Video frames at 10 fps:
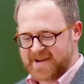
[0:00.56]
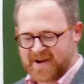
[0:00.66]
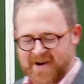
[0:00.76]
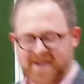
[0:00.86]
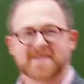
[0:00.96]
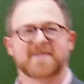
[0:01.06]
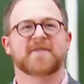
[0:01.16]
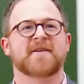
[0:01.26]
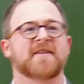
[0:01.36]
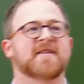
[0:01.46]
All right, so
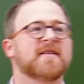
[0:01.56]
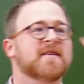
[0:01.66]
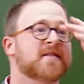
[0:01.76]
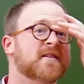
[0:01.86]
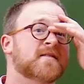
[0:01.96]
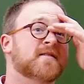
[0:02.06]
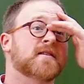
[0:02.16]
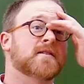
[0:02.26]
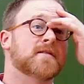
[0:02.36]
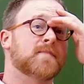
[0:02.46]
good. This
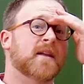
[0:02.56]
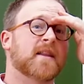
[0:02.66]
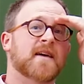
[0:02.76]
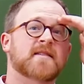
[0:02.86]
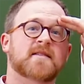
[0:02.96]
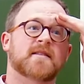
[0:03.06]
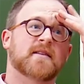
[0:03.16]
is my last